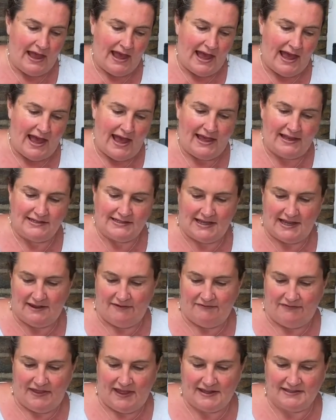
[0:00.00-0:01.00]
and
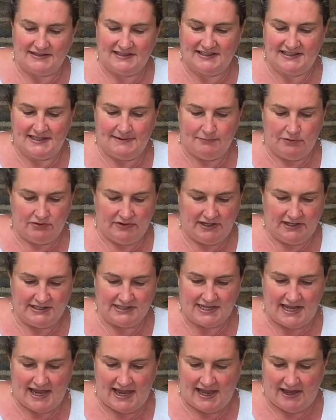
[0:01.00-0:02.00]
have that simmering
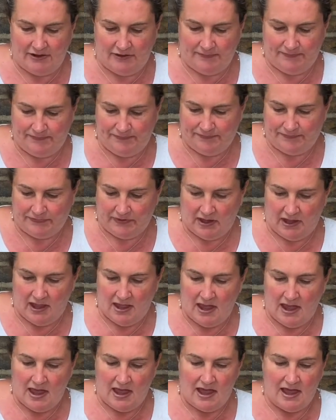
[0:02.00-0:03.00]
down
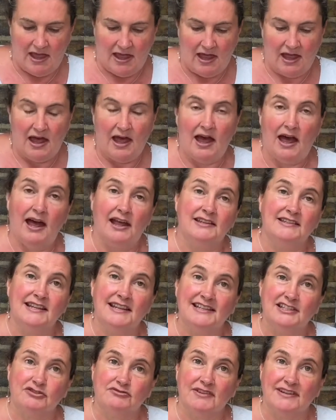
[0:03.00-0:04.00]
until
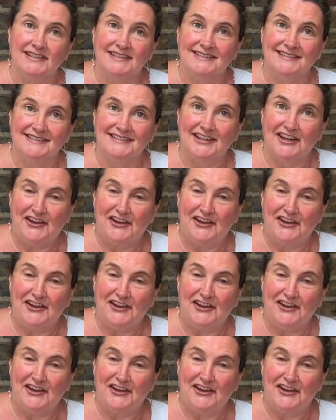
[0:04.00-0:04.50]
it's ready to serve.